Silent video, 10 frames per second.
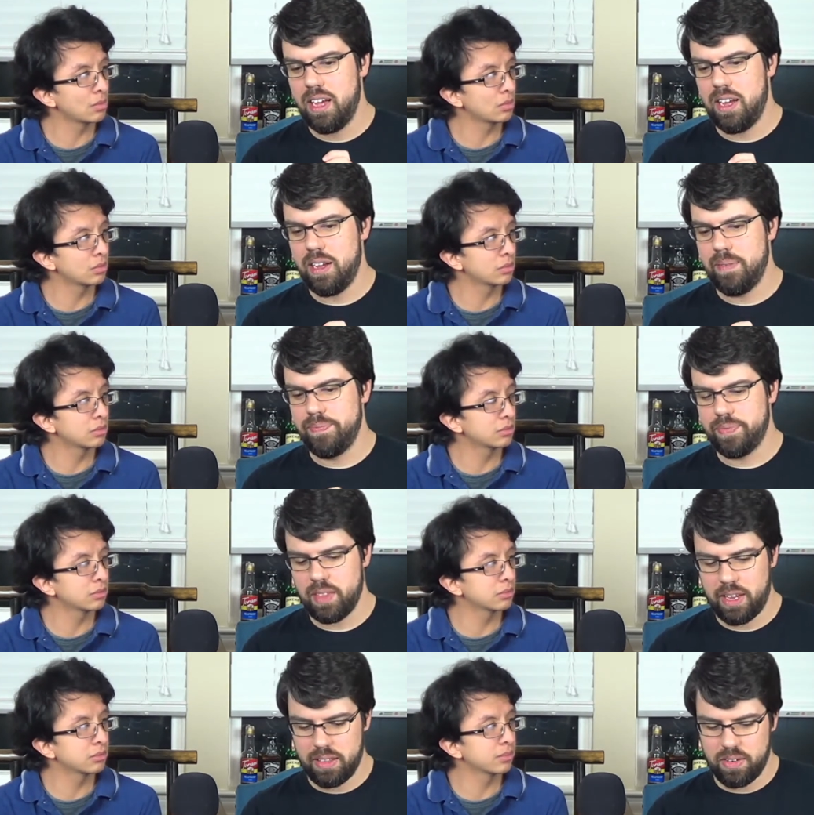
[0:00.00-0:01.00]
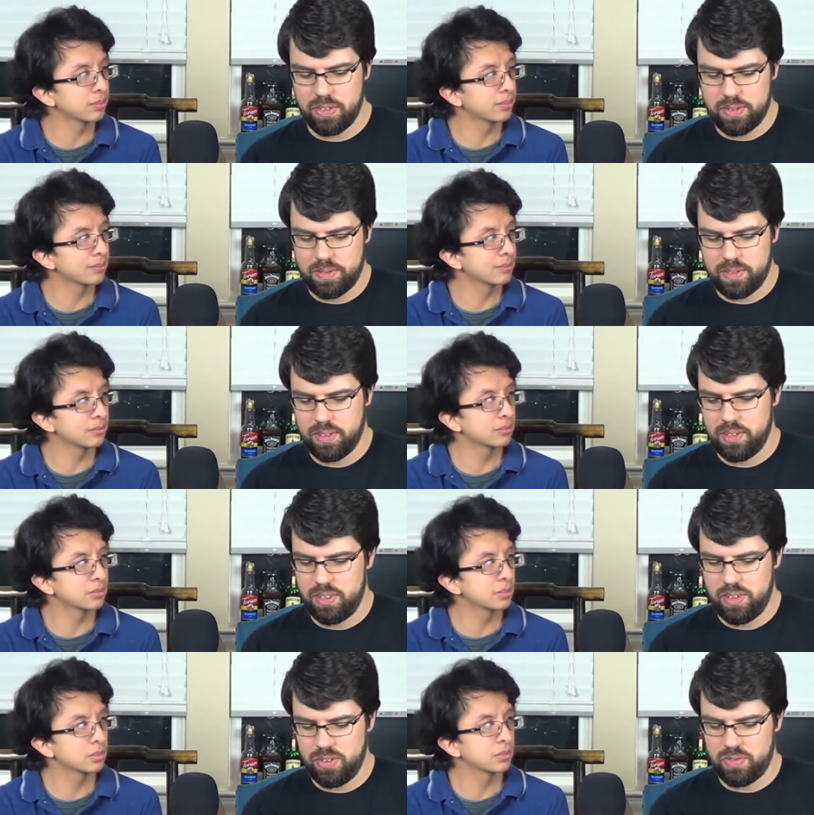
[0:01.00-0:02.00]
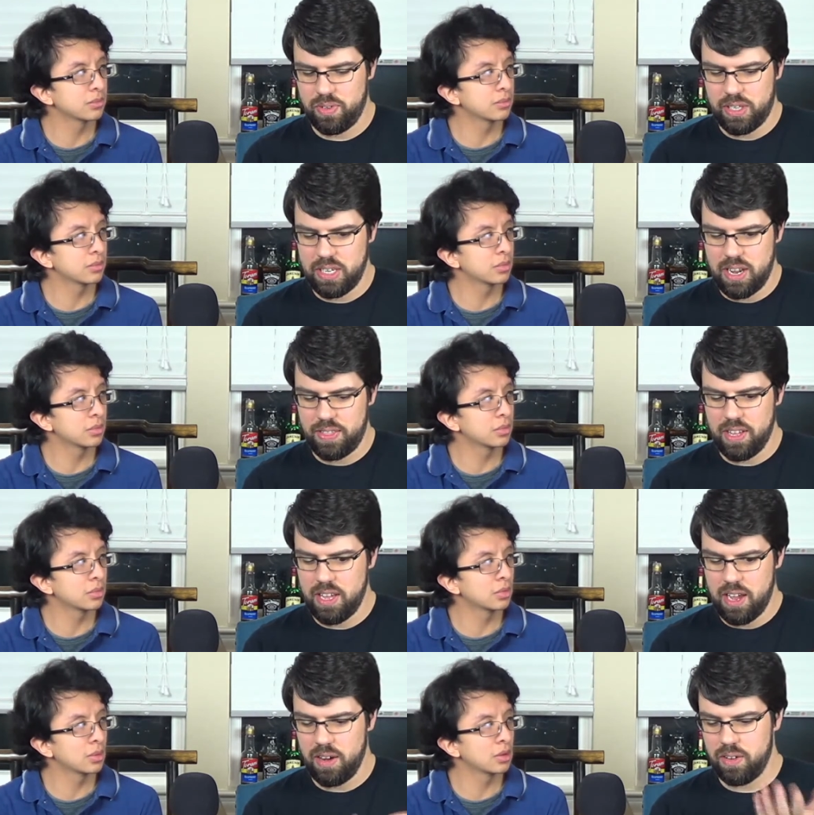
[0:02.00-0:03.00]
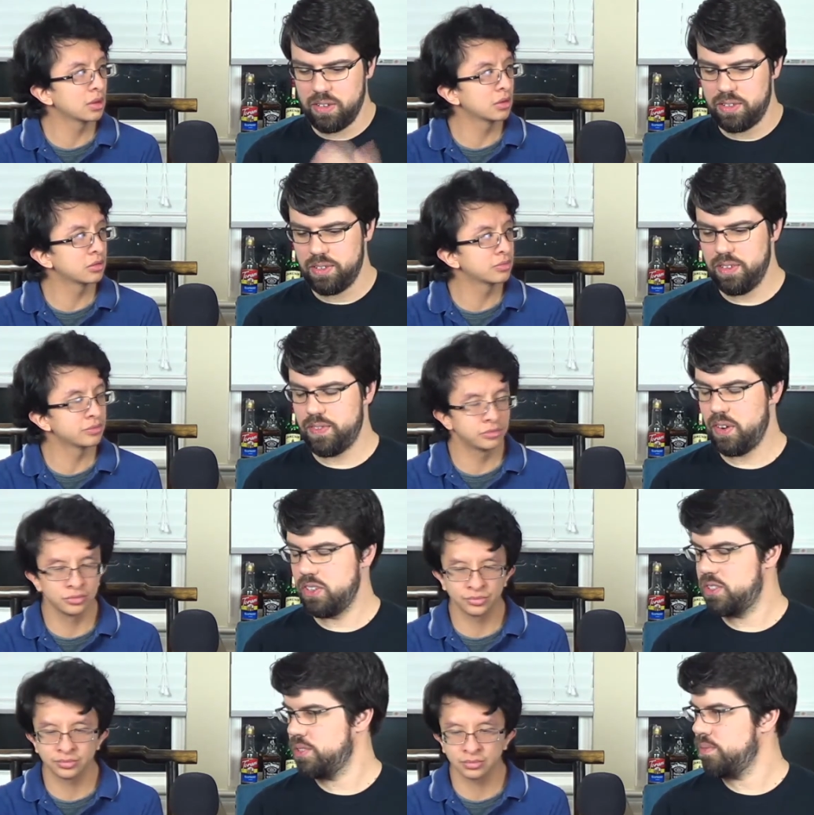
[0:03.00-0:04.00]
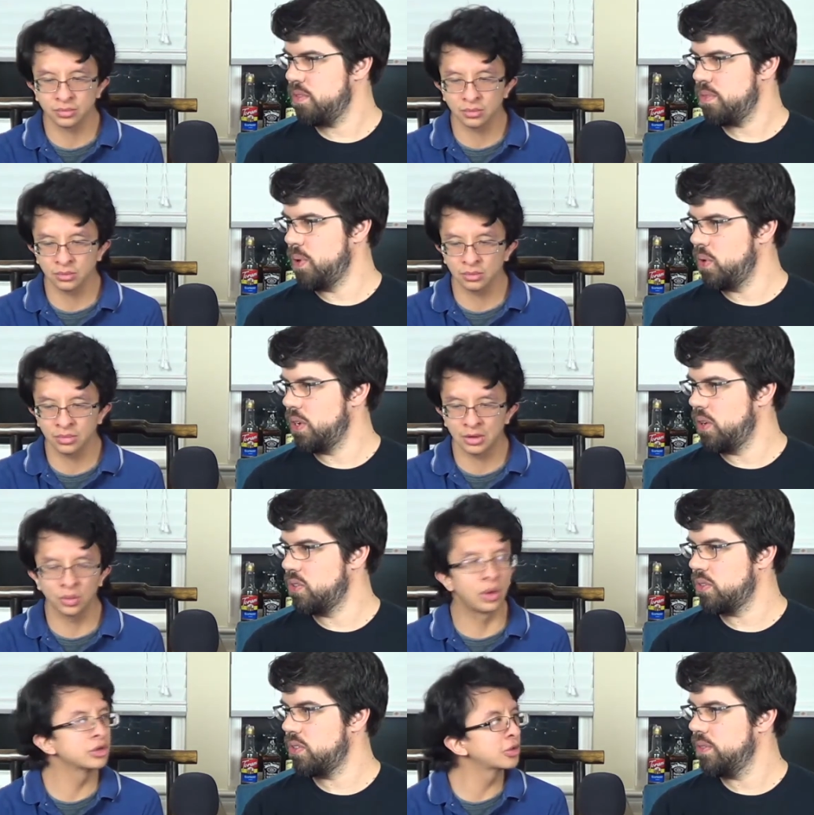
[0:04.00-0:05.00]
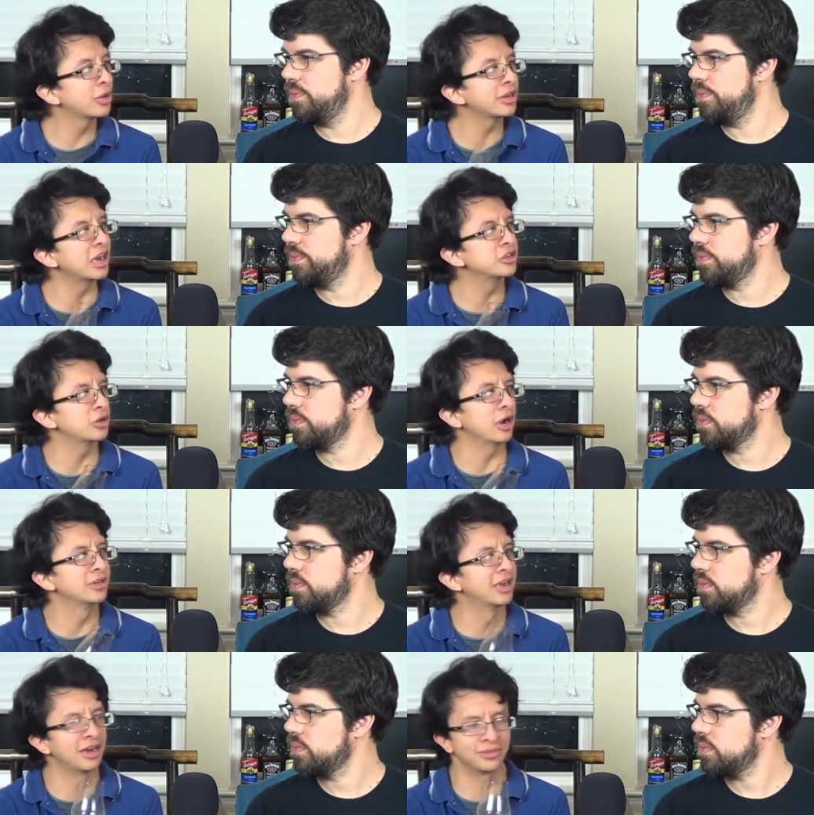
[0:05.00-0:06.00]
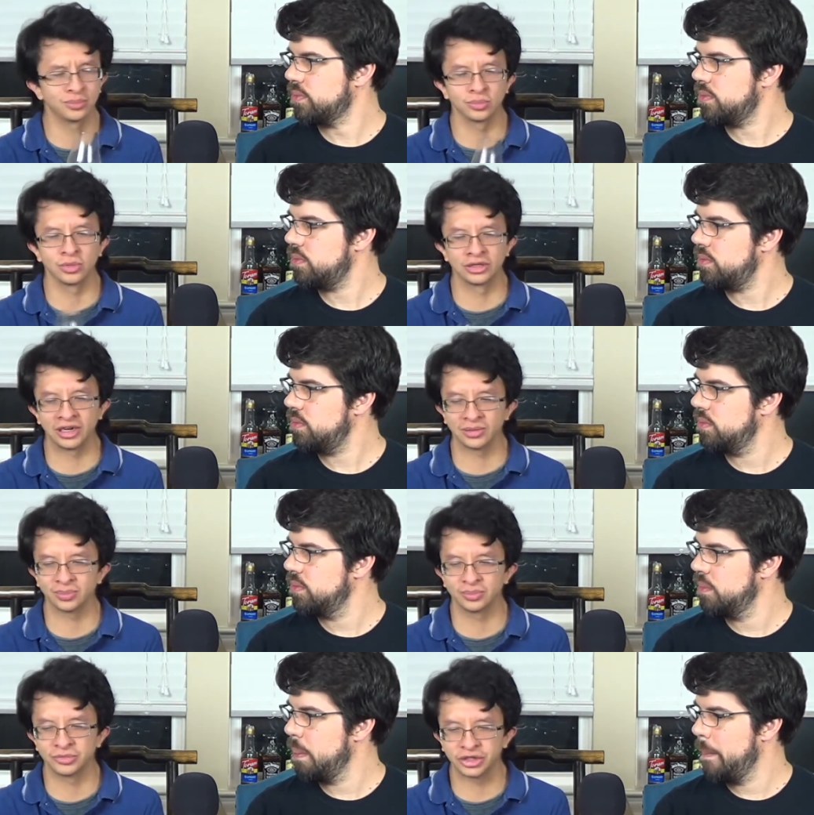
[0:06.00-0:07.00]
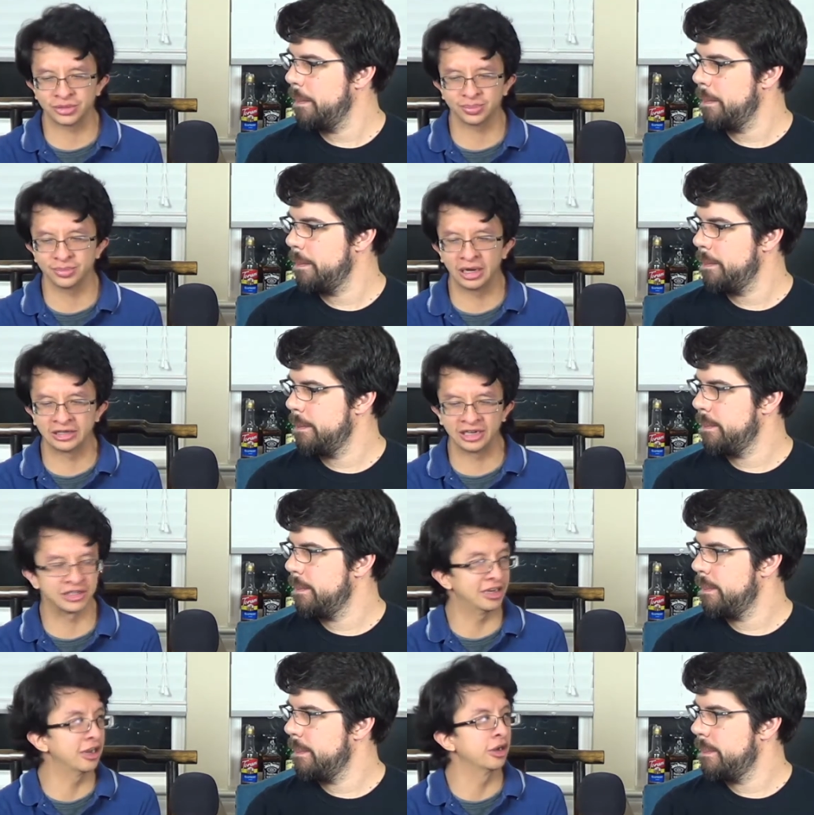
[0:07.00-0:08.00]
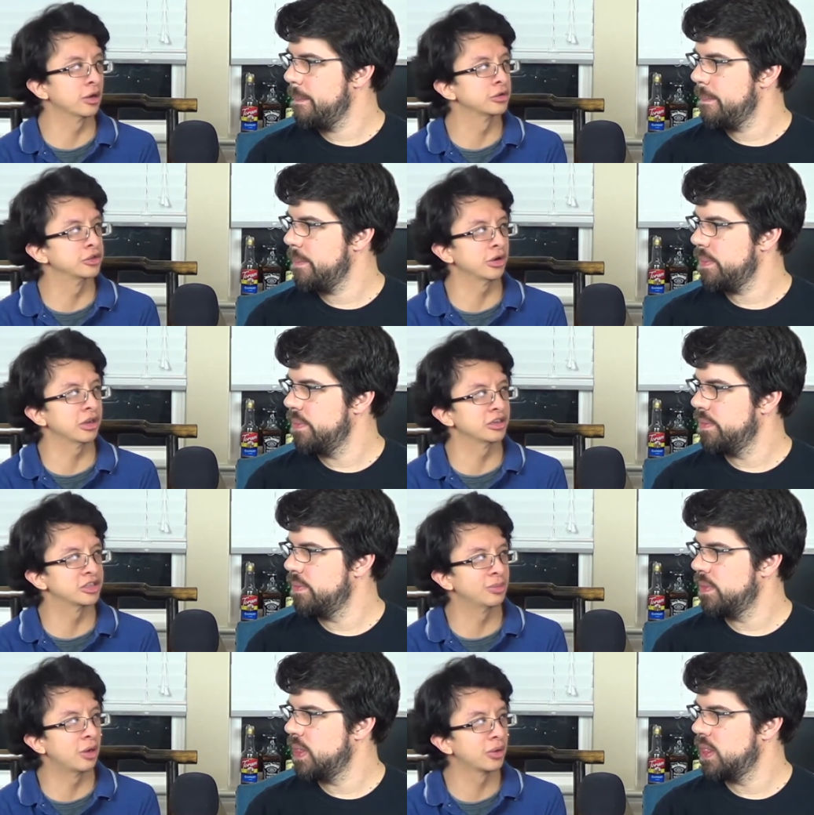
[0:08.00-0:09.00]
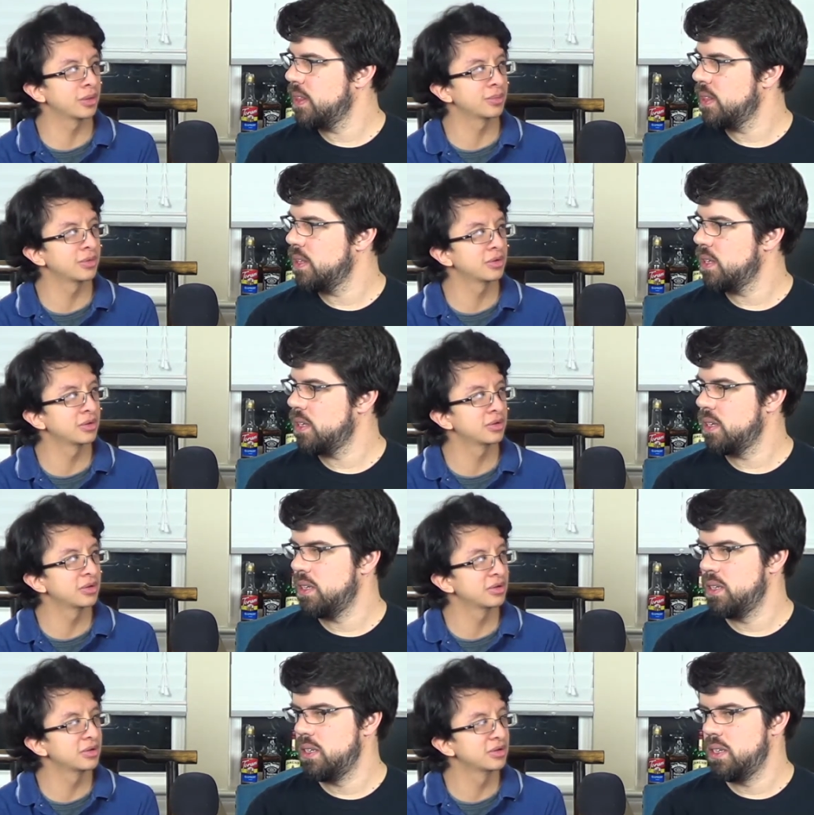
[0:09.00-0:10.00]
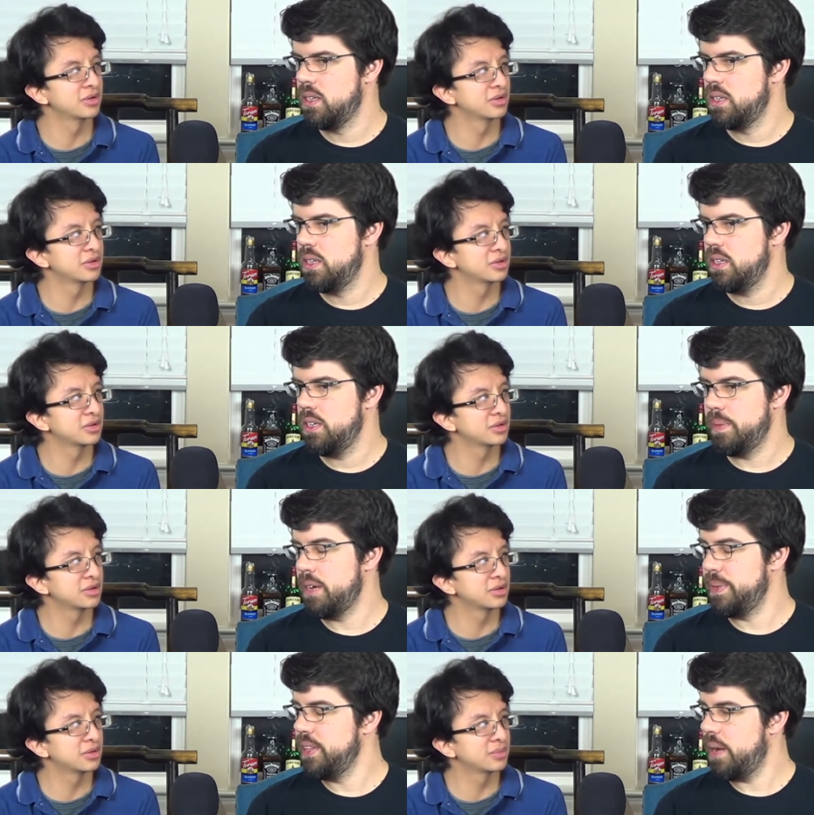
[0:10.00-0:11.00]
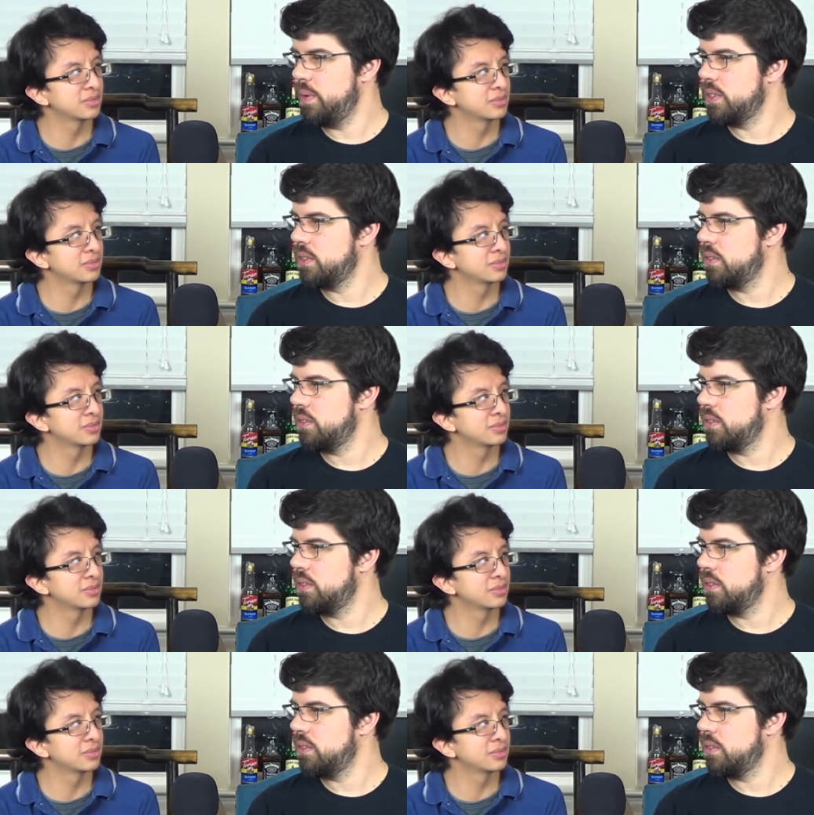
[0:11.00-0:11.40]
Speaker 1: um, like there's there's really nothing here as, as far as smoke goes. What was the one that I tried
Speaker 2: that was like just it tastes like you're drinking smoke.
Speaker 1: It might have been that one,